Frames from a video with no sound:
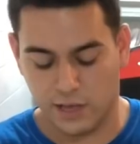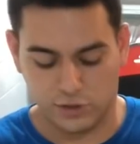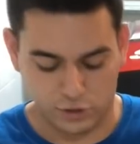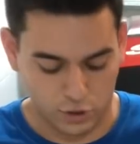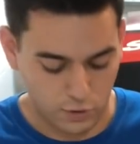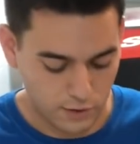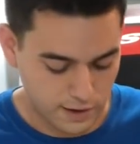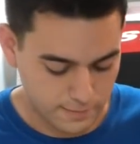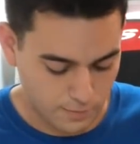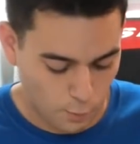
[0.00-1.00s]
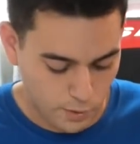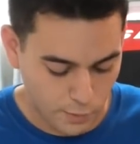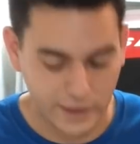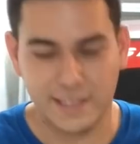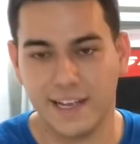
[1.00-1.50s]
So we
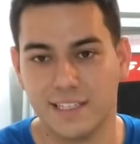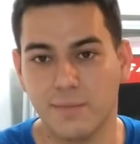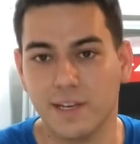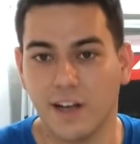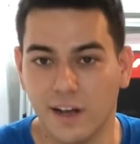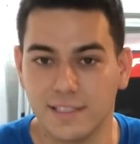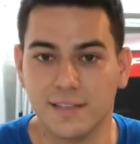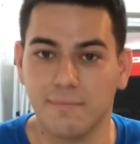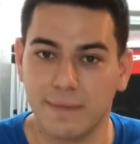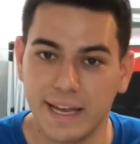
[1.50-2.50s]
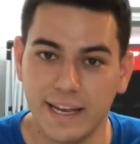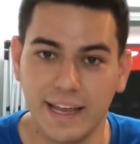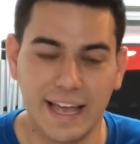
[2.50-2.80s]
wanted to get something custom made